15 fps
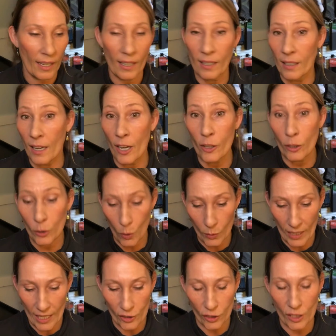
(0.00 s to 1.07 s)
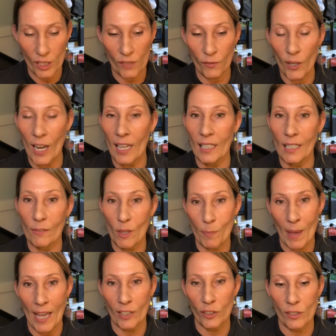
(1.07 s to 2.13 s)
other locations for any of the
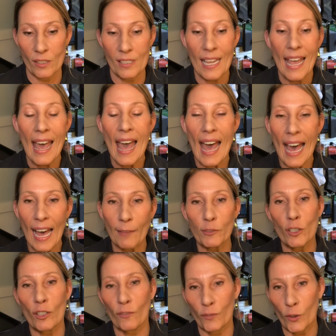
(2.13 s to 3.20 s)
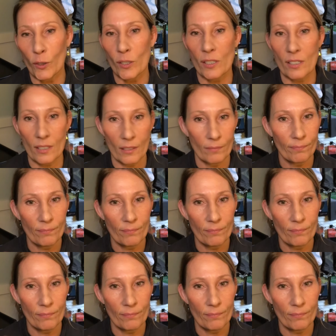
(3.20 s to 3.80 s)
patches after the first